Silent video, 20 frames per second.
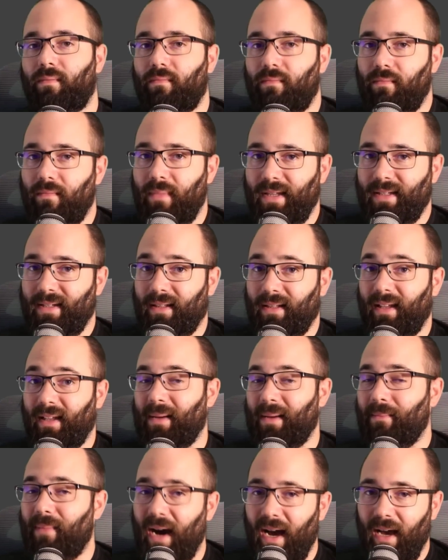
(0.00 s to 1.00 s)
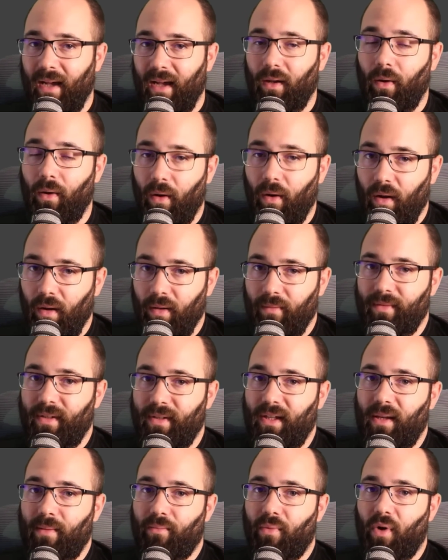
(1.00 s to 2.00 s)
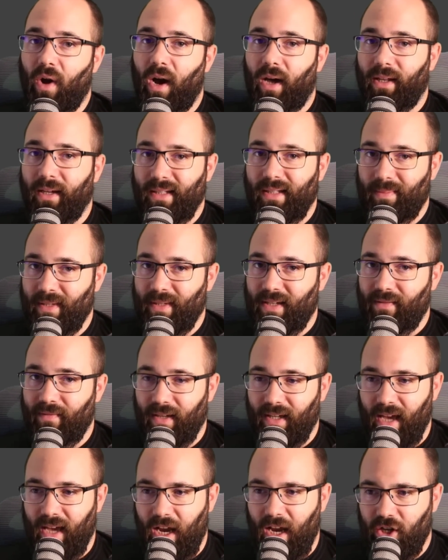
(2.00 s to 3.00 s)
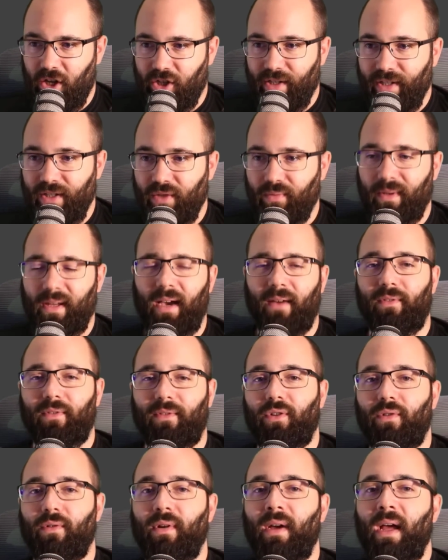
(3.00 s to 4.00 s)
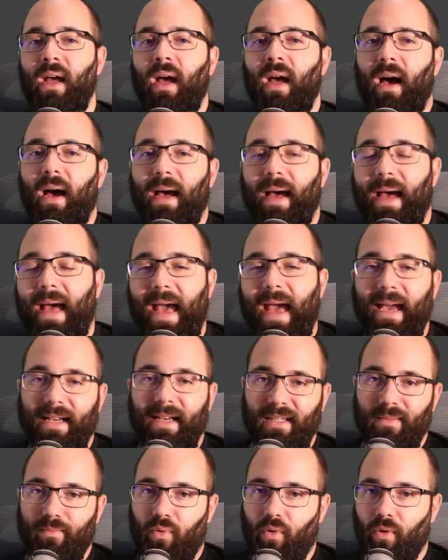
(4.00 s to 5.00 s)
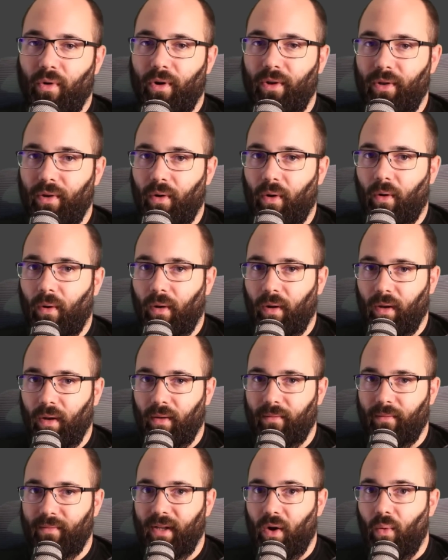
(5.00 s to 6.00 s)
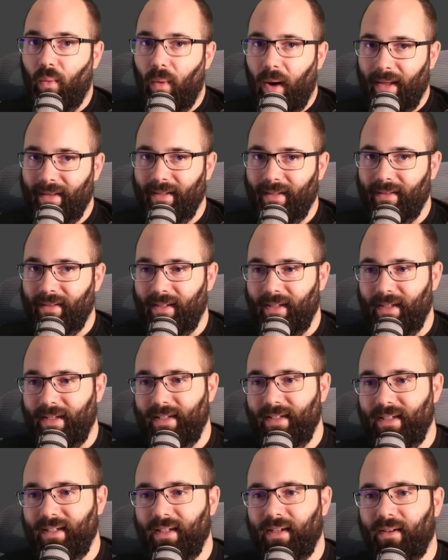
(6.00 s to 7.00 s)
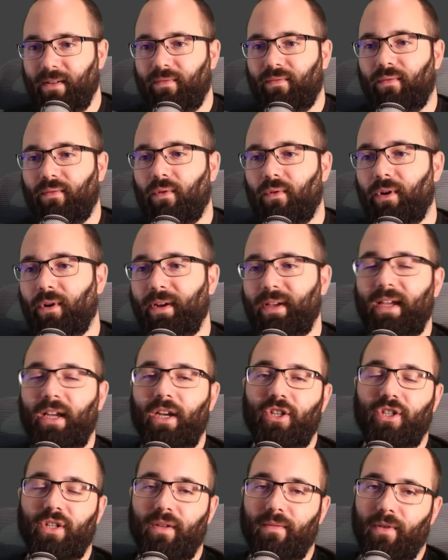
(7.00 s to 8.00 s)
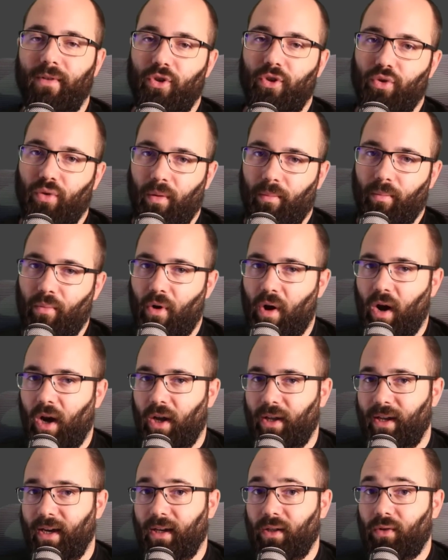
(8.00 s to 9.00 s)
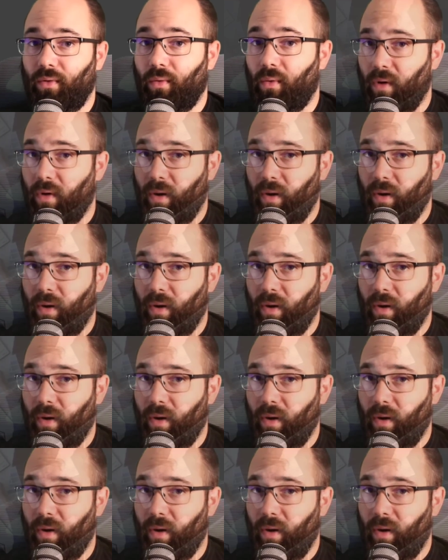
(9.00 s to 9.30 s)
basically compile all of the product specifications. We have to uh, export all of the quantities uh, for each individual product or